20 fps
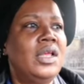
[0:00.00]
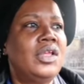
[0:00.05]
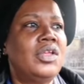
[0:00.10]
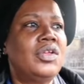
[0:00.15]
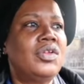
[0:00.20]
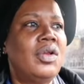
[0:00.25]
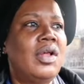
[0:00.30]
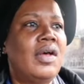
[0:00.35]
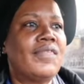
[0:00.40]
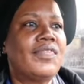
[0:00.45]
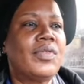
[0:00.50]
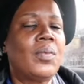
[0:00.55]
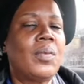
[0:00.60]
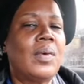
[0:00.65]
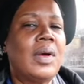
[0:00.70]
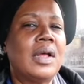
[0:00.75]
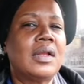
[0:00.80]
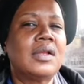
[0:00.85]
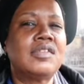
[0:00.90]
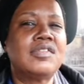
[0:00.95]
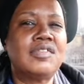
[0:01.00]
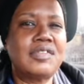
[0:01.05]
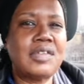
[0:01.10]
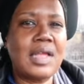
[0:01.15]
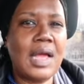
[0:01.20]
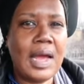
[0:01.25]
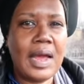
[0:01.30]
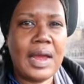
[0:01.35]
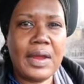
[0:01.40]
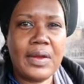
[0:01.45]
you know, after a while it's
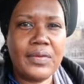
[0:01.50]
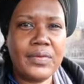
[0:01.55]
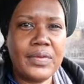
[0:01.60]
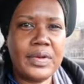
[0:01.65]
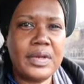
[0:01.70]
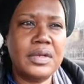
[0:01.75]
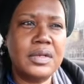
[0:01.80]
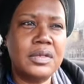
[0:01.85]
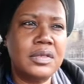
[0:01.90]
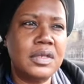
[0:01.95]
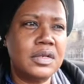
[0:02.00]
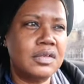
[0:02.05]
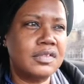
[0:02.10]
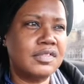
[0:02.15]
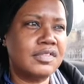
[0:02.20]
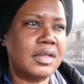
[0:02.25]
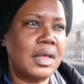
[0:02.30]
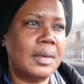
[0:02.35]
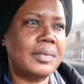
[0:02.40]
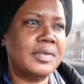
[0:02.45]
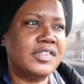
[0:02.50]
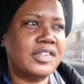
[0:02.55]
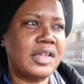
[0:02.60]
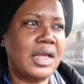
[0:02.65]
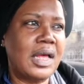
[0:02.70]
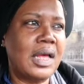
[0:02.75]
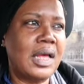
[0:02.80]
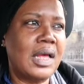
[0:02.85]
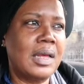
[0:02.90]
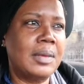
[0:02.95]
tiring and then the
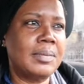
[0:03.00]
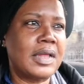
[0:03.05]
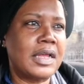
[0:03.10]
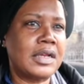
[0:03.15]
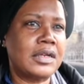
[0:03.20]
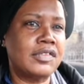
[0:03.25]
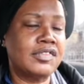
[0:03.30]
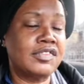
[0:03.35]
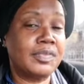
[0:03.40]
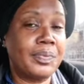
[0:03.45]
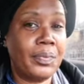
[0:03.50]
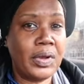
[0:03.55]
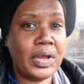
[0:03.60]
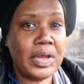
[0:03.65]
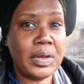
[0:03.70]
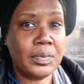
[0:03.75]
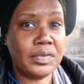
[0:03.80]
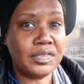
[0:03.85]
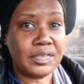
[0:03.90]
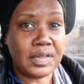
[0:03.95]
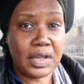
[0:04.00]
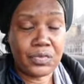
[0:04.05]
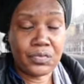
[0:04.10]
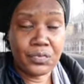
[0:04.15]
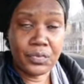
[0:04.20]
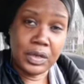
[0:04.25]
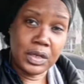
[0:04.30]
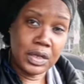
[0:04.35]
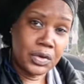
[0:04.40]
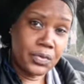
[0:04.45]
summertime, like the spring was like
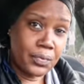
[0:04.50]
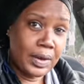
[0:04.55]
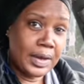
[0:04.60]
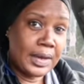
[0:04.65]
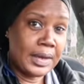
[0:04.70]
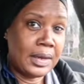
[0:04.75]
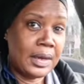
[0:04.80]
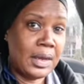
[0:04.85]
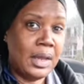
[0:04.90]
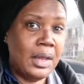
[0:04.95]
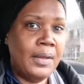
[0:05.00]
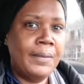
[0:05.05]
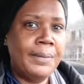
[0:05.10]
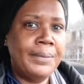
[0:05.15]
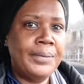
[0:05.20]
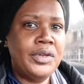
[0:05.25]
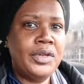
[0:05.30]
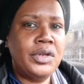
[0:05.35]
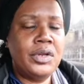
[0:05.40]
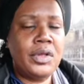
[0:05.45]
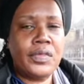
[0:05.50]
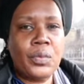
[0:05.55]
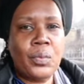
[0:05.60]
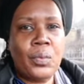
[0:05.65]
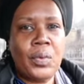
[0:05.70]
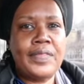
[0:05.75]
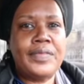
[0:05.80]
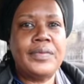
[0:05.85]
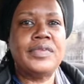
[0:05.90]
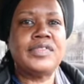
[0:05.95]
really great. You know, the
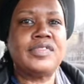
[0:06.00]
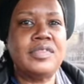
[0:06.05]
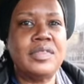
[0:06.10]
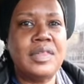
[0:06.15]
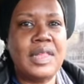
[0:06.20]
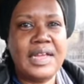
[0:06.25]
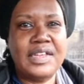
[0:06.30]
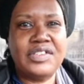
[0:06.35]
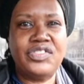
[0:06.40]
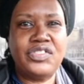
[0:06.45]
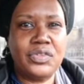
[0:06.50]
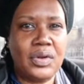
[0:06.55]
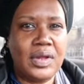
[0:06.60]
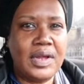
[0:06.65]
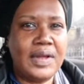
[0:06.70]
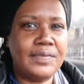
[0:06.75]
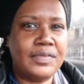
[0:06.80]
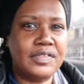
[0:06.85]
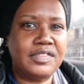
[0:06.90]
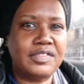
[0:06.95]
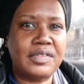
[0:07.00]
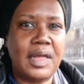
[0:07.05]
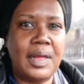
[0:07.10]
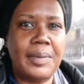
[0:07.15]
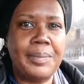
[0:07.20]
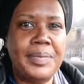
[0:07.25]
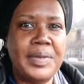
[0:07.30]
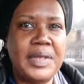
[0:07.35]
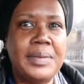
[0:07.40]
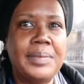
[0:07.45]
weather is nice, you don't have the
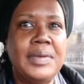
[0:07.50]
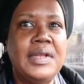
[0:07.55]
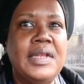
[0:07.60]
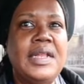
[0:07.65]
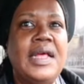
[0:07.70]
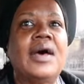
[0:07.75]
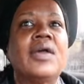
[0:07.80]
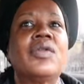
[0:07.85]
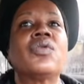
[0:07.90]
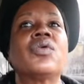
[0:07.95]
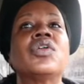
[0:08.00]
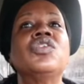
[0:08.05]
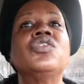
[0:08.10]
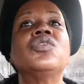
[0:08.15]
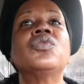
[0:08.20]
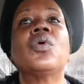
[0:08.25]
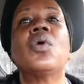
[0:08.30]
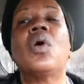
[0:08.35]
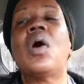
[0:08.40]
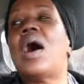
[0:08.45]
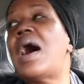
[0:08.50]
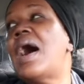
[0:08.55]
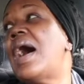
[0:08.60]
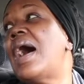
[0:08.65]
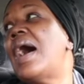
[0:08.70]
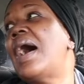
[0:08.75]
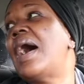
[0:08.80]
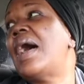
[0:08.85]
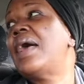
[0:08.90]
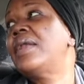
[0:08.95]
sun beaming down on you all
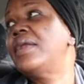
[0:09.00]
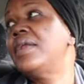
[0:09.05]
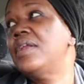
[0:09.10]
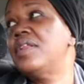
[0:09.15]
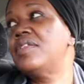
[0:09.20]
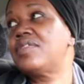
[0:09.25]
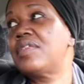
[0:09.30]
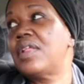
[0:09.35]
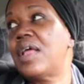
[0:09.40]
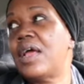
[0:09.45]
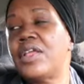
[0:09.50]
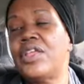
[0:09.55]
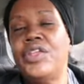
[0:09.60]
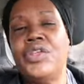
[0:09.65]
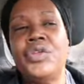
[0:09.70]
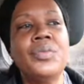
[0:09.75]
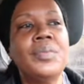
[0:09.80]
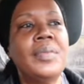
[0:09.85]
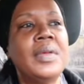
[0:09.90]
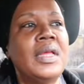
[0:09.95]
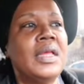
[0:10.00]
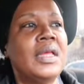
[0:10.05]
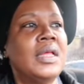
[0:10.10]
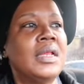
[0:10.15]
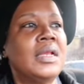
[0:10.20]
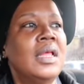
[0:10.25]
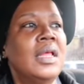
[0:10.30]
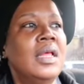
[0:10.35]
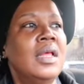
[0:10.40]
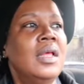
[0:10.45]
hot and it's not
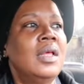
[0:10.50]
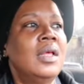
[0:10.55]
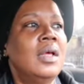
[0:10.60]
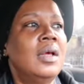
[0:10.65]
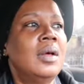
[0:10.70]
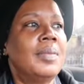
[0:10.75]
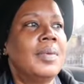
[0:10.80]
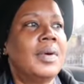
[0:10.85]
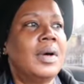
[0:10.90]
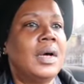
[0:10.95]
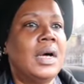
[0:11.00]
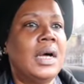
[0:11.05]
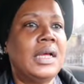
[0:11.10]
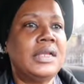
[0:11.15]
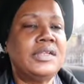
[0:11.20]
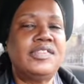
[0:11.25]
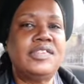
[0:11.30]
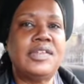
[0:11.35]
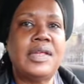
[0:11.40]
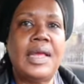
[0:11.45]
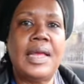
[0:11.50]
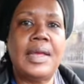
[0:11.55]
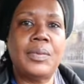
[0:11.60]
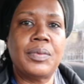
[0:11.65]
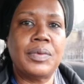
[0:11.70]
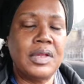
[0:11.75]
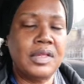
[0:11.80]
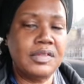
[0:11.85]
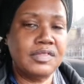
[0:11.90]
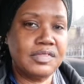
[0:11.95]
humid. But hunte,
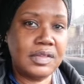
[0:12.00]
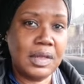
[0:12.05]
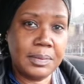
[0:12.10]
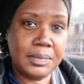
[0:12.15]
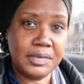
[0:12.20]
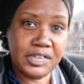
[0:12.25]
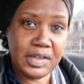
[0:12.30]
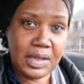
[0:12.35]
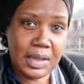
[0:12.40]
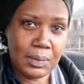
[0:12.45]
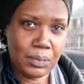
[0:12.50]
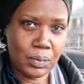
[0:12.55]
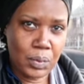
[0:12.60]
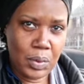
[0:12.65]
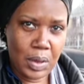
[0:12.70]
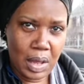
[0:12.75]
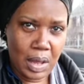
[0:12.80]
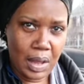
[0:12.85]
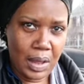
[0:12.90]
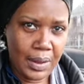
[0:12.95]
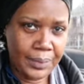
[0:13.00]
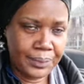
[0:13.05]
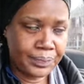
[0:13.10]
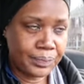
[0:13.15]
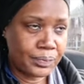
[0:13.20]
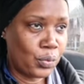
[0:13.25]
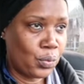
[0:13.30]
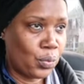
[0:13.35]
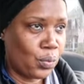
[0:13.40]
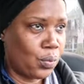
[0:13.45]
when the summertime will
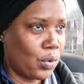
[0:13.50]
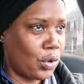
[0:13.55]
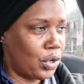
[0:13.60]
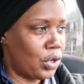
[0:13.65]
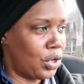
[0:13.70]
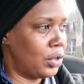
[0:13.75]
come, woo!